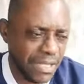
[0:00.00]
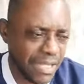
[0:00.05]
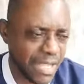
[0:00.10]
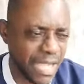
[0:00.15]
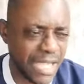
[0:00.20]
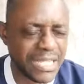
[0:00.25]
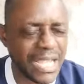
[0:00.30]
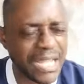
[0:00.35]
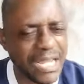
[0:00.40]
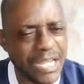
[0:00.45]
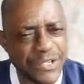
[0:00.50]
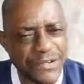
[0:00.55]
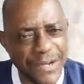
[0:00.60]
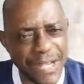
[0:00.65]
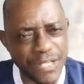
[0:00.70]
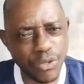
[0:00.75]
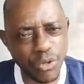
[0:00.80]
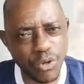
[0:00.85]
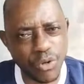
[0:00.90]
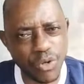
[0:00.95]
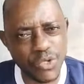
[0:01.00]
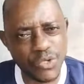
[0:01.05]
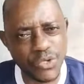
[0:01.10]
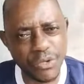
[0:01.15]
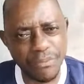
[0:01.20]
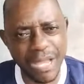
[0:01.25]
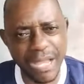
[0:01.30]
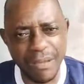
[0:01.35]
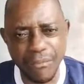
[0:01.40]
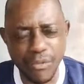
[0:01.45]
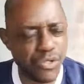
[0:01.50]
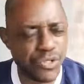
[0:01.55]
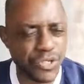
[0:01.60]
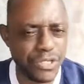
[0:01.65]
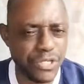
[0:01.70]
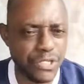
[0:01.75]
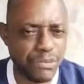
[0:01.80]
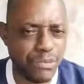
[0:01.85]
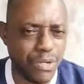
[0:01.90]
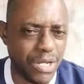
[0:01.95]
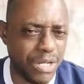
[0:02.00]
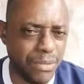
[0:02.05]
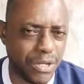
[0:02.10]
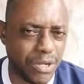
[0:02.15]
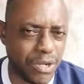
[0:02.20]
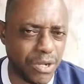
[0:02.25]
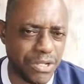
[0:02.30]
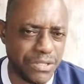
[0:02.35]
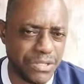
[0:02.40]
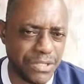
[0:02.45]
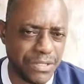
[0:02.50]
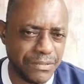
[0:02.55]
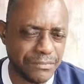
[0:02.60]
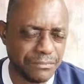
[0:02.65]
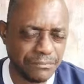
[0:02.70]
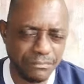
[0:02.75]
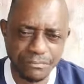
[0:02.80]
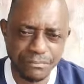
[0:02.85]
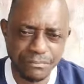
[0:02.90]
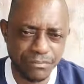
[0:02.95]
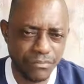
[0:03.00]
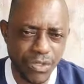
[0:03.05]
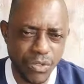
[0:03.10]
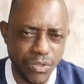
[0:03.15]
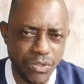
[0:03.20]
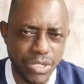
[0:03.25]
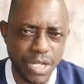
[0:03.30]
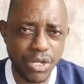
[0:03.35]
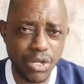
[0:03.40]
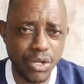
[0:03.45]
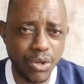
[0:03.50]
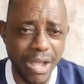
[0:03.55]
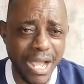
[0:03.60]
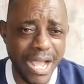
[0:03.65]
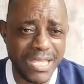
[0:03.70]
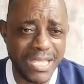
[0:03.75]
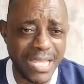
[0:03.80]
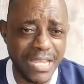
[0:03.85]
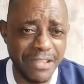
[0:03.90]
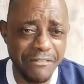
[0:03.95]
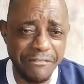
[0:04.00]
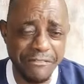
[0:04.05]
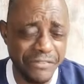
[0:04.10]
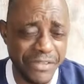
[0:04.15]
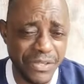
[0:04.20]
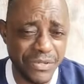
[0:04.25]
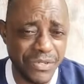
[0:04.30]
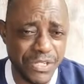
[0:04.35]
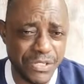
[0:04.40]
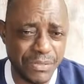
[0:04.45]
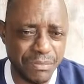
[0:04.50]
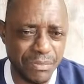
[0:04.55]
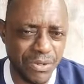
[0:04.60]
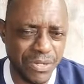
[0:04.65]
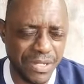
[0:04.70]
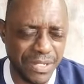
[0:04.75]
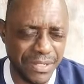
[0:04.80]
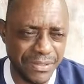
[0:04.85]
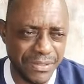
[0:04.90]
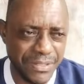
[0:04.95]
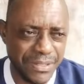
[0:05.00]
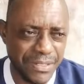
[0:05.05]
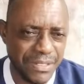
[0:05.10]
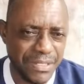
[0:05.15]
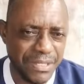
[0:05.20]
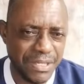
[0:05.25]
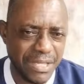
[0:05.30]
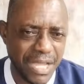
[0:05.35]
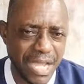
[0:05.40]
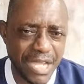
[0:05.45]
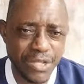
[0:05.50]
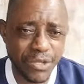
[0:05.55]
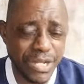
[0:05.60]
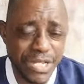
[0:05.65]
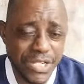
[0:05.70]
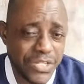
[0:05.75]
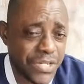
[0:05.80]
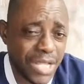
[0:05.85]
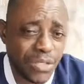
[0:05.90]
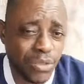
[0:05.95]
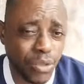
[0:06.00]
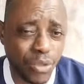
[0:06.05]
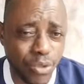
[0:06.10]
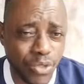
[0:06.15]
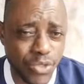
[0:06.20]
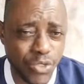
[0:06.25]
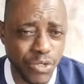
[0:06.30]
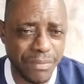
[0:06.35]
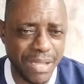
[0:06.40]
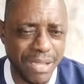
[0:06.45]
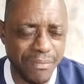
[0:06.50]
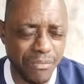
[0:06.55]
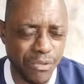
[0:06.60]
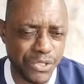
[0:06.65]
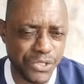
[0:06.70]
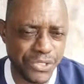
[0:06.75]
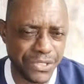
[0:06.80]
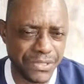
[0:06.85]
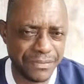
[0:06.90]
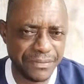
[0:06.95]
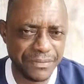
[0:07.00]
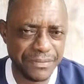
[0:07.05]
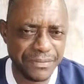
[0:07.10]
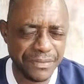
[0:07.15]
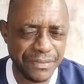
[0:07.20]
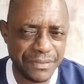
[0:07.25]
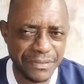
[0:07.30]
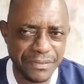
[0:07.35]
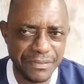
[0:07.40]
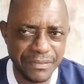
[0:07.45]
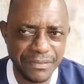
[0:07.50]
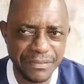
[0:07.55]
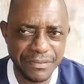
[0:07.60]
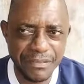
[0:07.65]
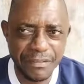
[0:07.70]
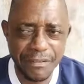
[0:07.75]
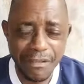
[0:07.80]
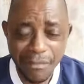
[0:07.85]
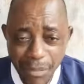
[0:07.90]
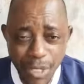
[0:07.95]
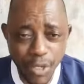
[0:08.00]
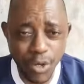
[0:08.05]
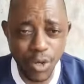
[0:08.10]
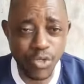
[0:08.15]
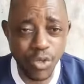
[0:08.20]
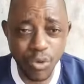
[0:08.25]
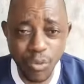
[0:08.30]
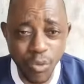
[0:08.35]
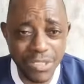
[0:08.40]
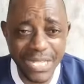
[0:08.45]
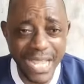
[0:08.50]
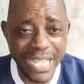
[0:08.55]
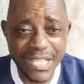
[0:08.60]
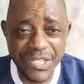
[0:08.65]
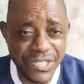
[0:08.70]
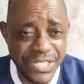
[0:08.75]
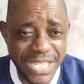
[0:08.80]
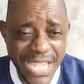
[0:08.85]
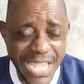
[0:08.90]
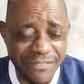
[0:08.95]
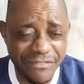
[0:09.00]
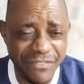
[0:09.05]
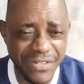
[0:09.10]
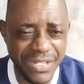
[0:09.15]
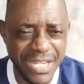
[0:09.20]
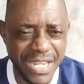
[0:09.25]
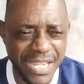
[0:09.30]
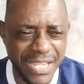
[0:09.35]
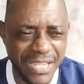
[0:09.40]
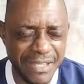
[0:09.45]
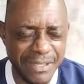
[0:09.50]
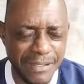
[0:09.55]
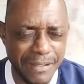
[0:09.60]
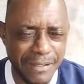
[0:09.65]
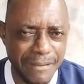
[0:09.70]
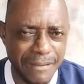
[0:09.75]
Guys, I try to control my emotion this morning because when I don't know how I feel this morning, I just try to control my emotion because of what I see every day.